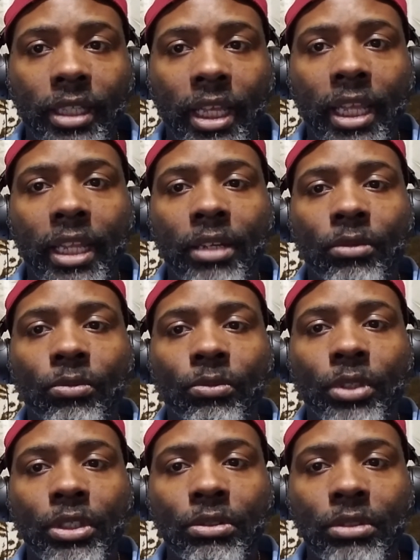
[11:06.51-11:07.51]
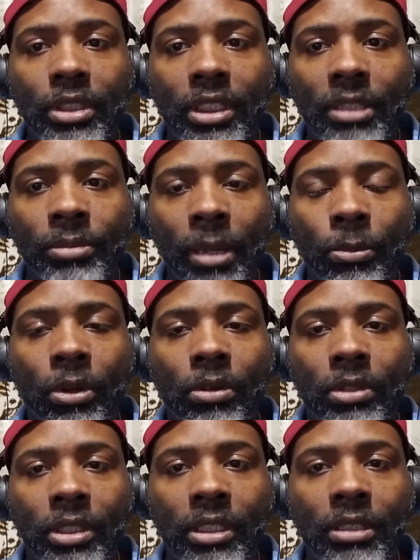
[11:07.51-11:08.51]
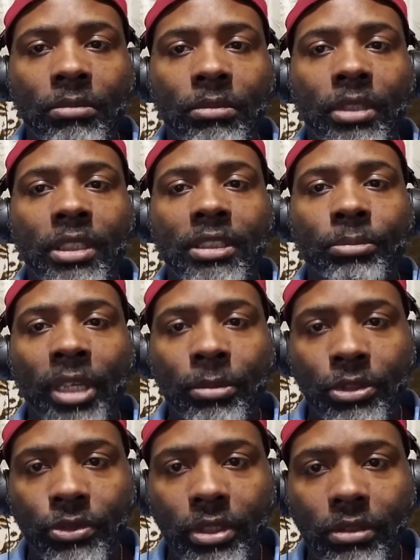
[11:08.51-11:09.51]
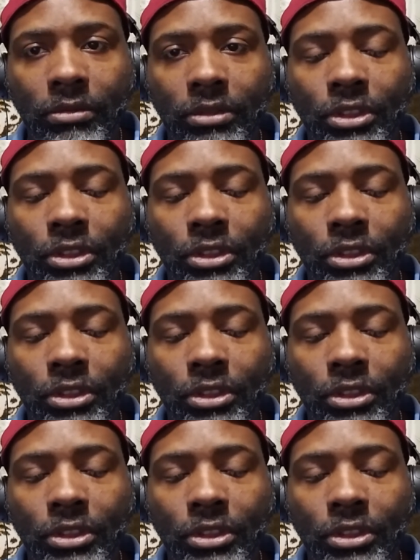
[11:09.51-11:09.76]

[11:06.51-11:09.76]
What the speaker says: and when you look at the paperwork on them, it's a paper trail.